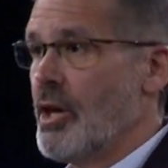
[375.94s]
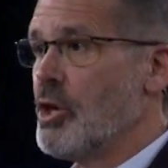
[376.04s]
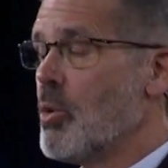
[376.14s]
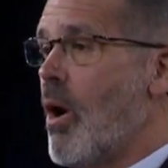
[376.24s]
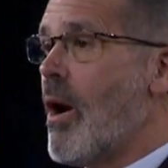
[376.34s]

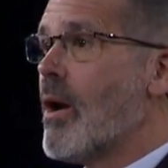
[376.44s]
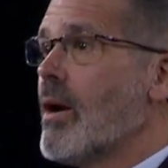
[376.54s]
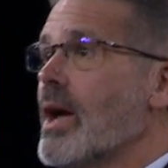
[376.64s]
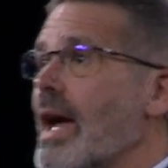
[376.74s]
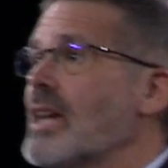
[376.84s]
You are
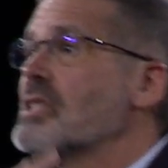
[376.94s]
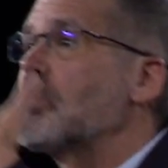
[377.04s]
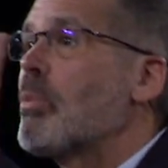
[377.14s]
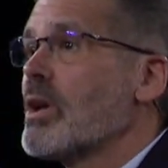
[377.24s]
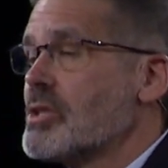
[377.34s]

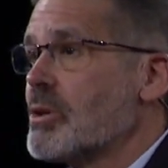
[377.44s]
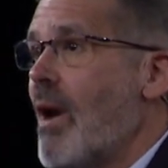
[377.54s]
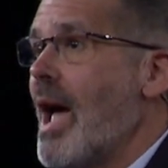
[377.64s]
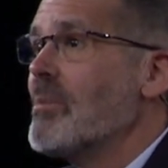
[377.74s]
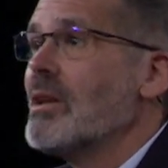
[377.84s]

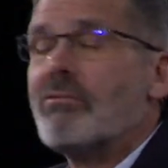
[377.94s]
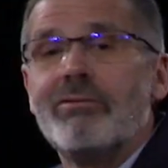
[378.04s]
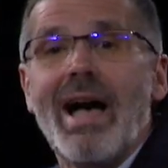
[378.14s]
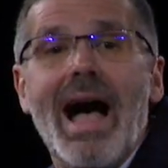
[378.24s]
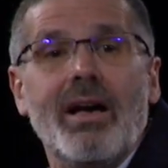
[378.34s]
ascribing
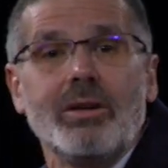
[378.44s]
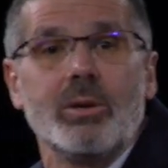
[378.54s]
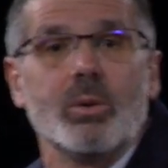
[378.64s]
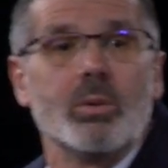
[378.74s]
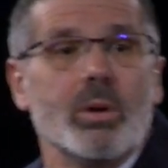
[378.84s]

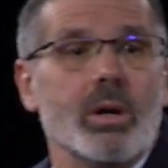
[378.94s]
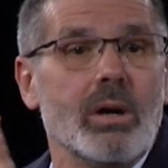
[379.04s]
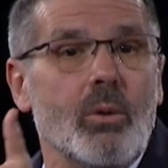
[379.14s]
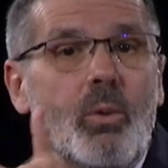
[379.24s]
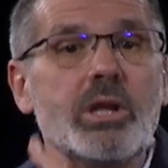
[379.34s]
value.
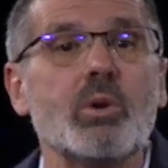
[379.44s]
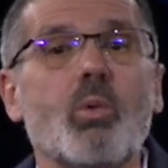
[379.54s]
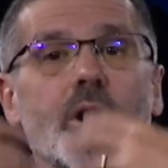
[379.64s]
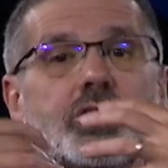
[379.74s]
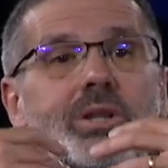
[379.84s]
When you
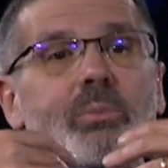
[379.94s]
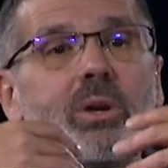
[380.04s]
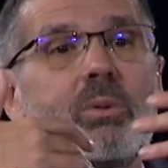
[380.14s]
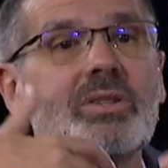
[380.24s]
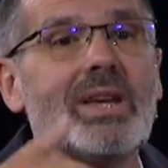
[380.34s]
worship,
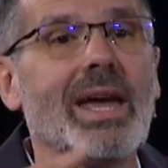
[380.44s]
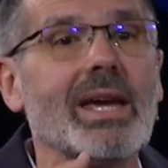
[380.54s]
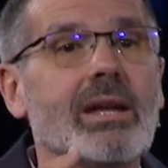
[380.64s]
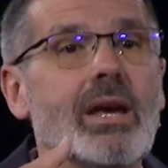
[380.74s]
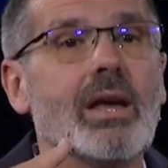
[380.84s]
you were
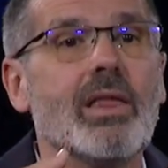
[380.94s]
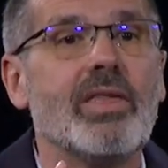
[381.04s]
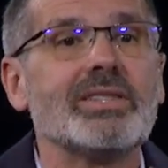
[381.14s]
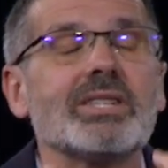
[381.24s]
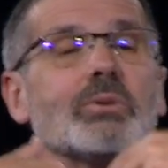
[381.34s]
saying,
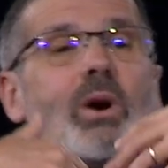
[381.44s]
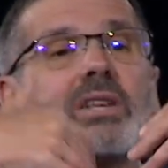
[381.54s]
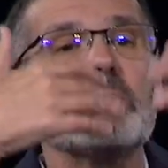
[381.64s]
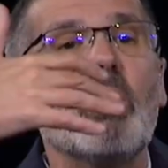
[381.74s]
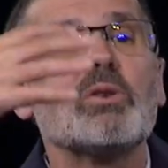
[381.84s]
This is what
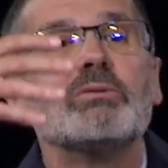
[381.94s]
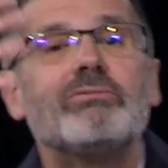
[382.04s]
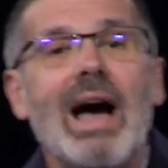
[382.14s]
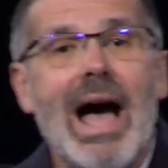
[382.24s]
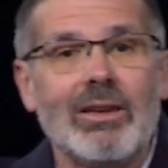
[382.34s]
is most
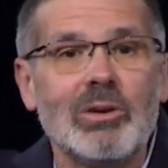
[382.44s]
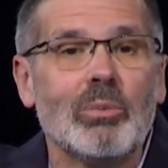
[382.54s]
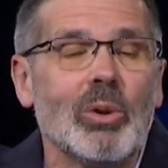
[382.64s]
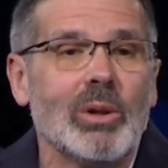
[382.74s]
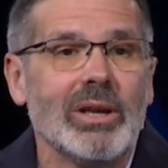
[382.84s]

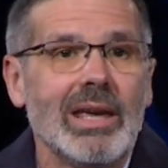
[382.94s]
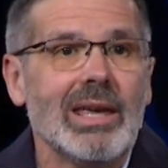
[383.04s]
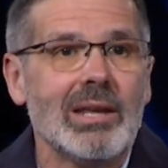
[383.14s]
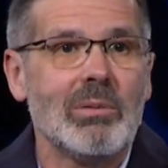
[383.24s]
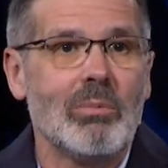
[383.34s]
valuable
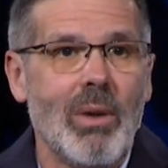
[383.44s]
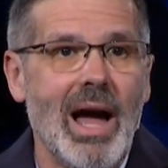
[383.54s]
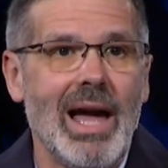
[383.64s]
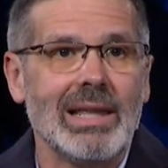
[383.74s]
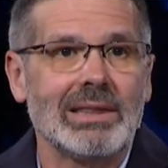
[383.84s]
in
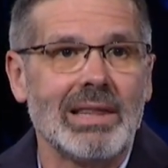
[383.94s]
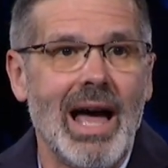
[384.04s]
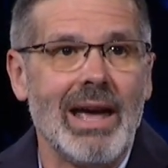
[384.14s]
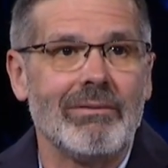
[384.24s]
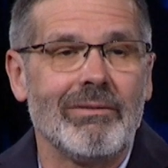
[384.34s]
my
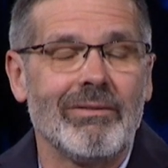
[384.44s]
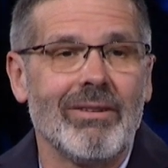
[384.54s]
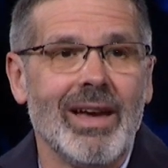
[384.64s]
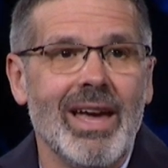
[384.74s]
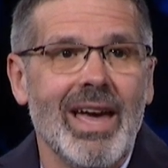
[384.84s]
life.
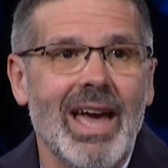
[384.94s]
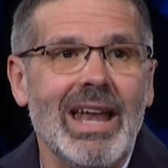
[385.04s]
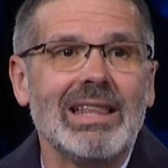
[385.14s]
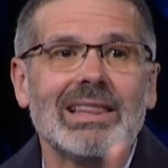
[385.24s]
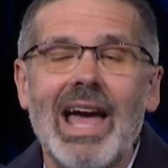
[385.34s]
And
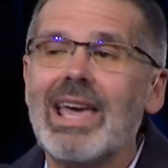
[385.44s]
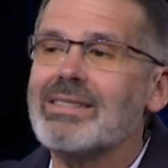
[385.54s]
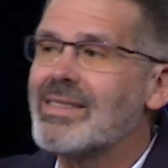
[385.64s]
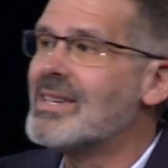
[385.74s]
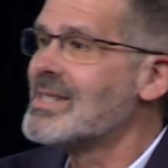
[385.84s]
he
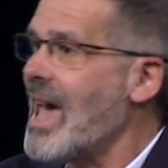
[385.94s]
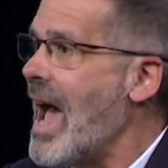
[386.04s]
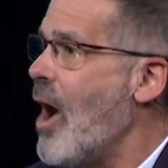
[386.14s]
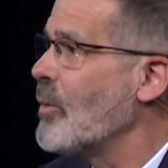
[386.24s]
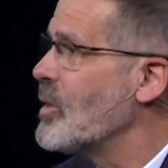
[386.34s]
lays this
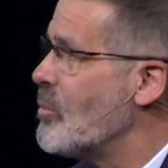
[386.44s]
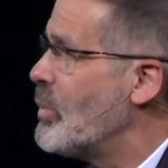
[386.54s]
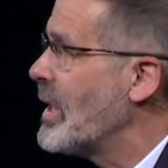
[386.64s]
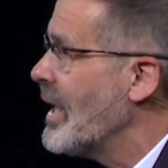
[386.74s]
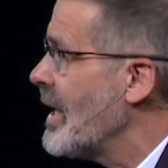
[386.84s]
out in the
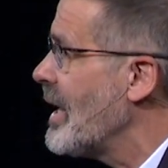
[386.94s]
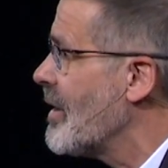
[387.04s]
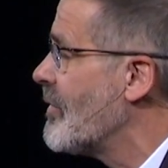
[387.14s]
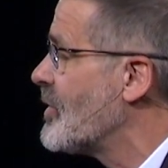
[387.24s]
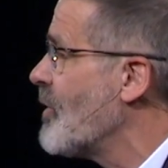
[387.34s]
beginning
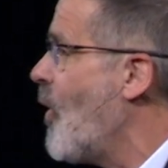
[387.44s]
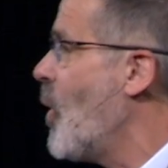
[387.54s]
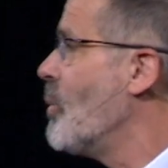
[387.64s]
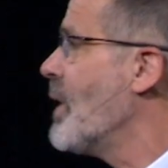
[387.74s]
of Psalm